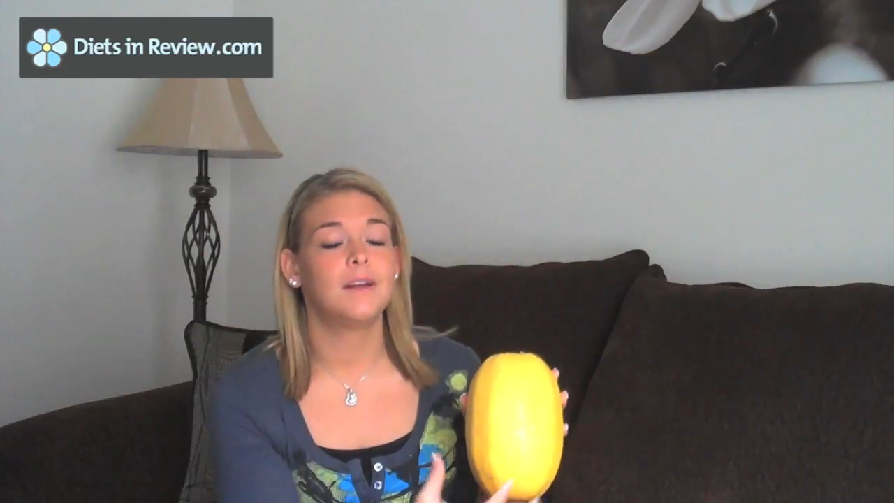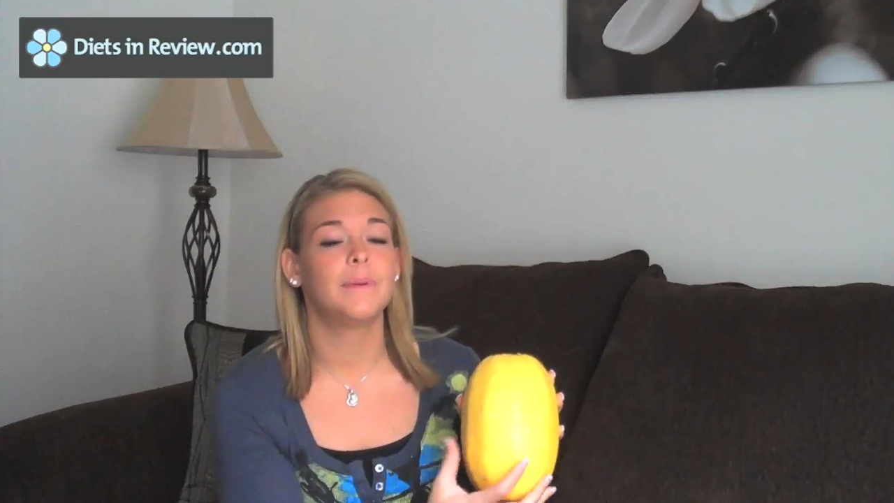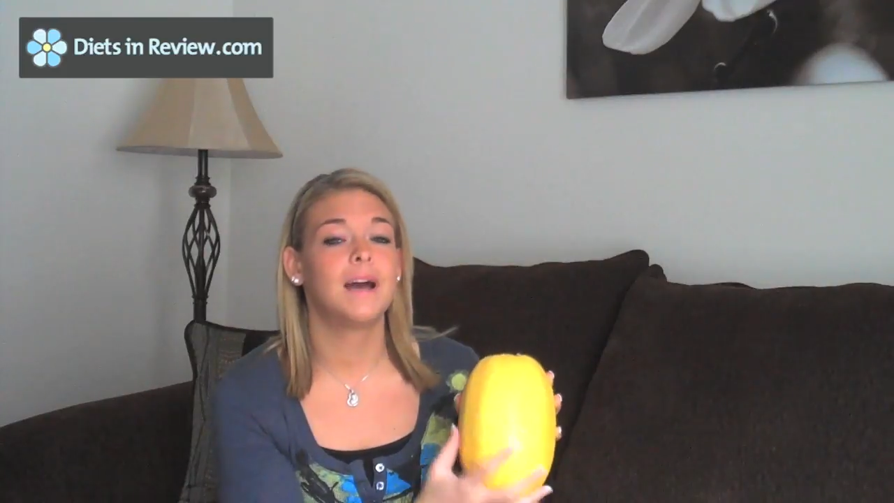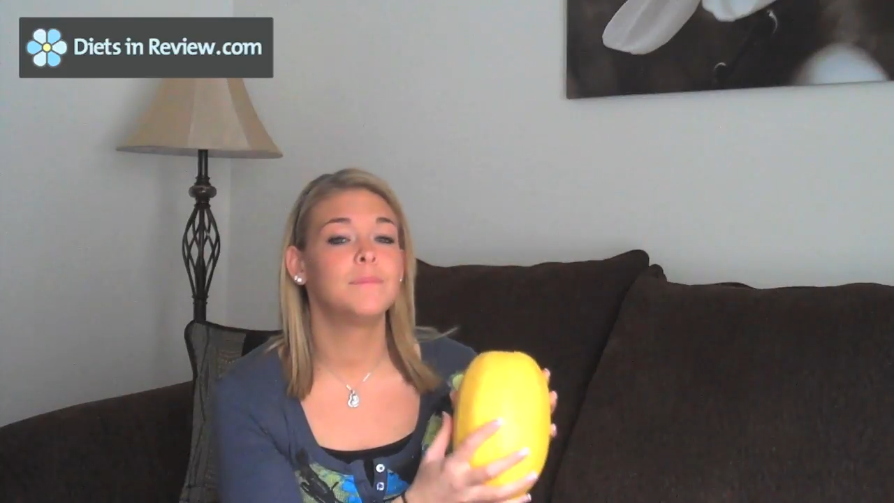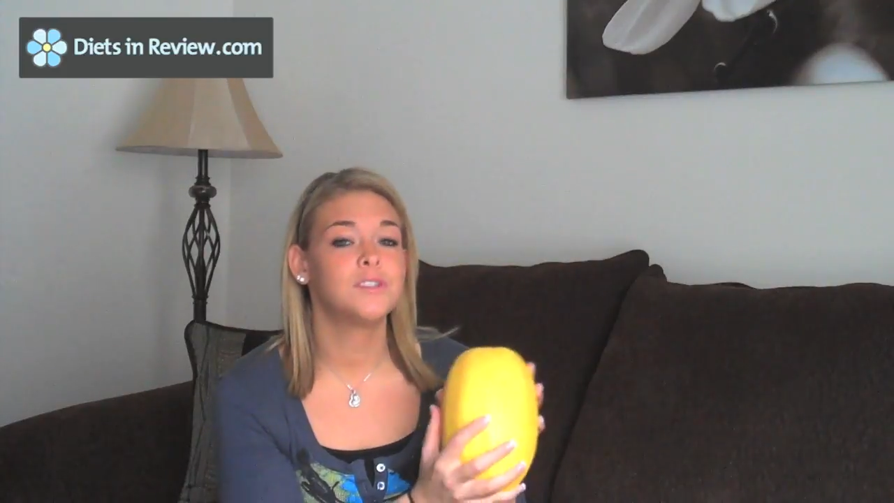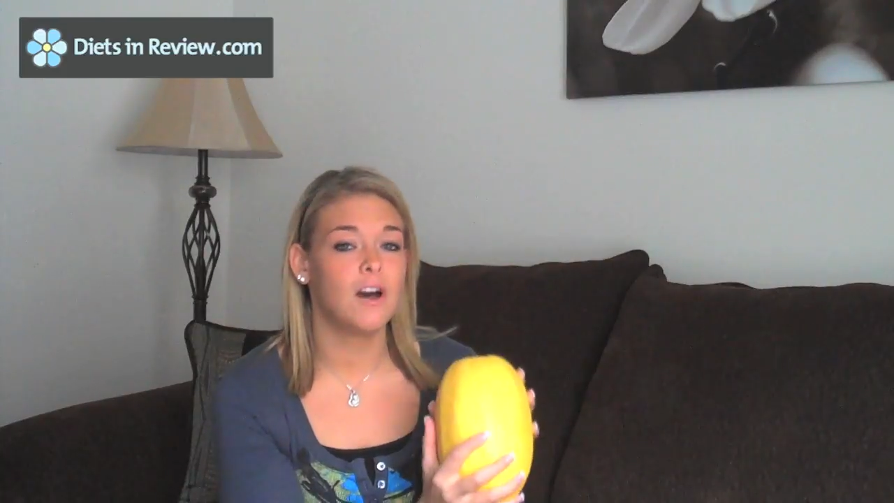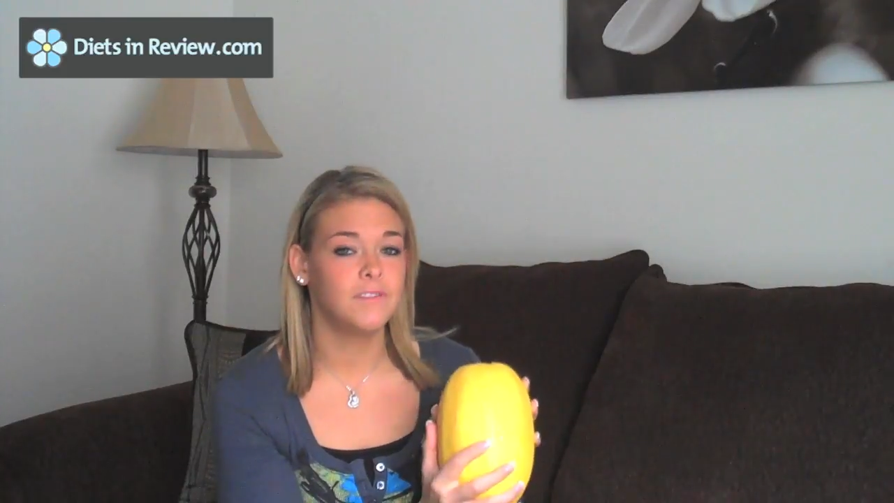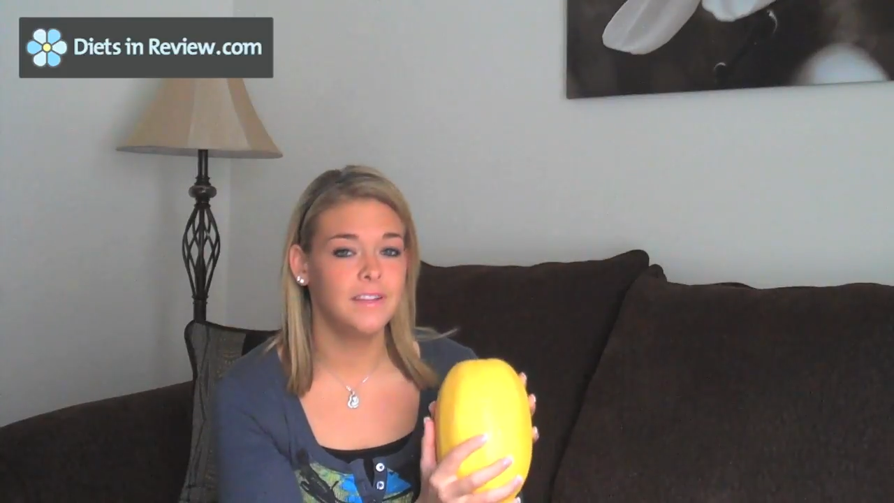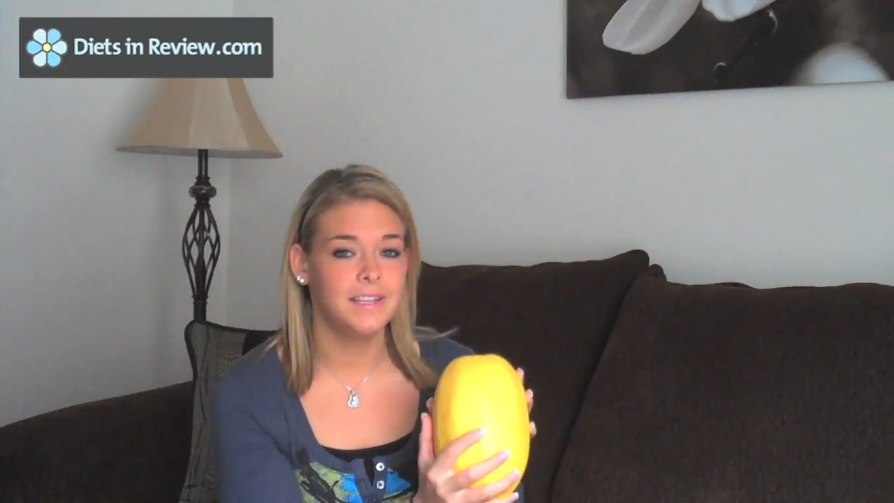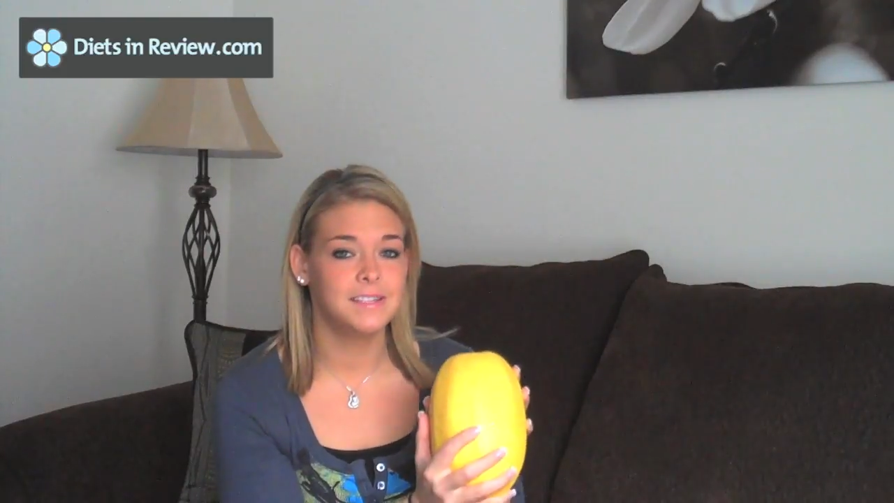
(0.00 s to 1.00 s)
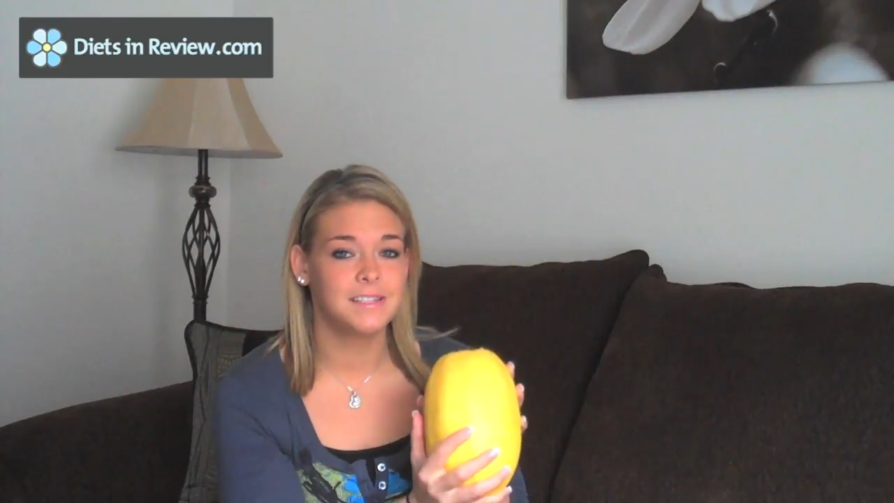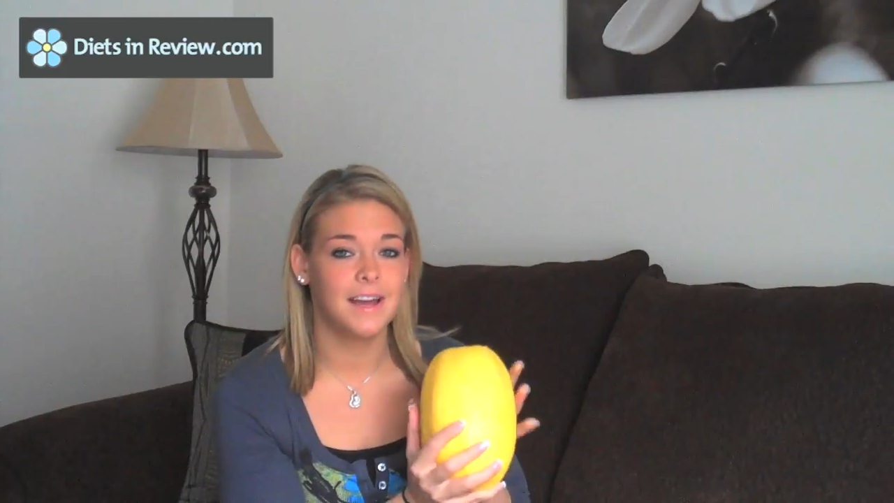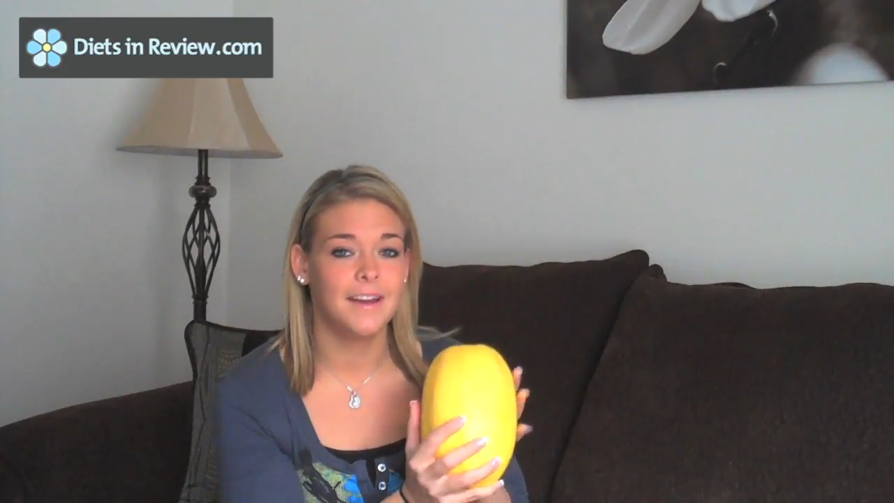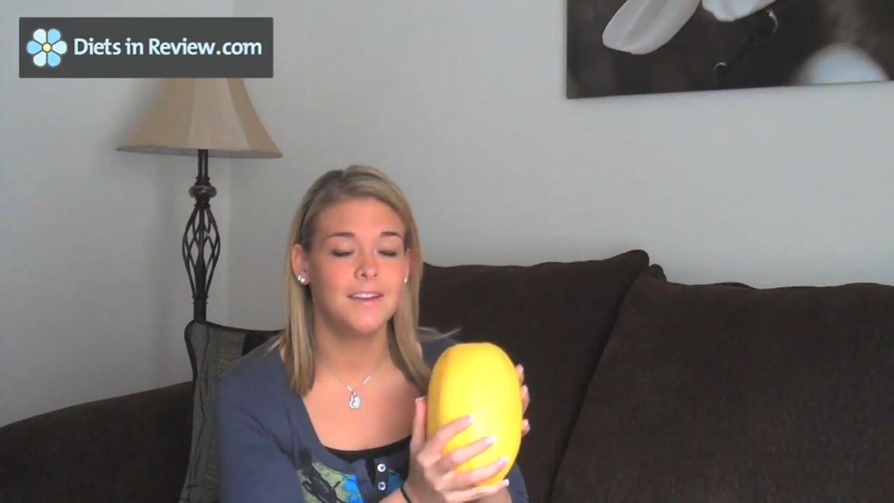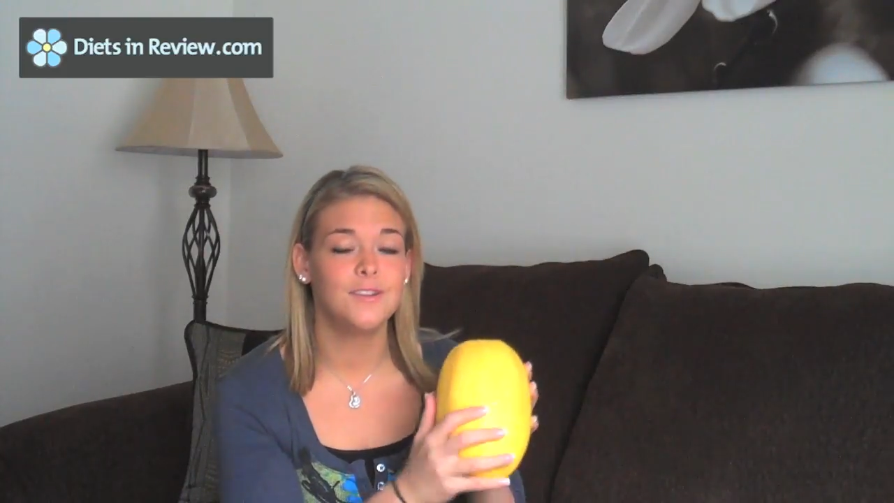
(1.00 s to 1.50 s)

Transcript: it'll become soft on the inside.